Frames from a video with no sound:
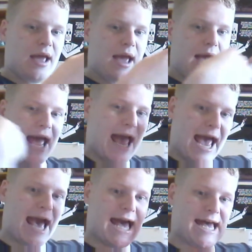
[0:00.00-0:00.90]

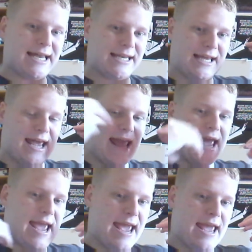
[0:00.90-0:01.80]
had
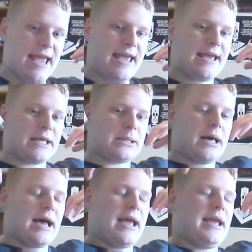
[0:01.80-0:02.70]
a
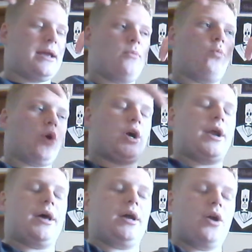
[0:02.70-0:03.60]
we're gonna